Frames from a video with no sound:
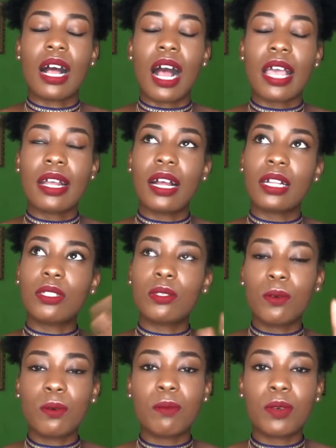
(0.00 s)
i got
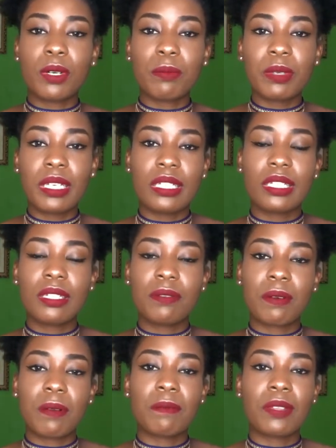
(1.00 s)
two more pieces
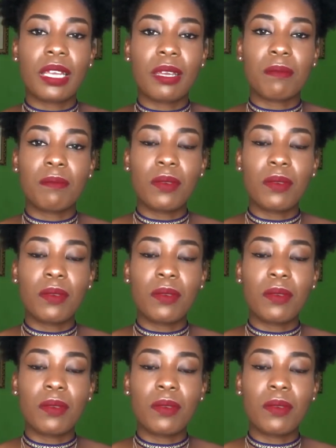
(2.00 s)
from them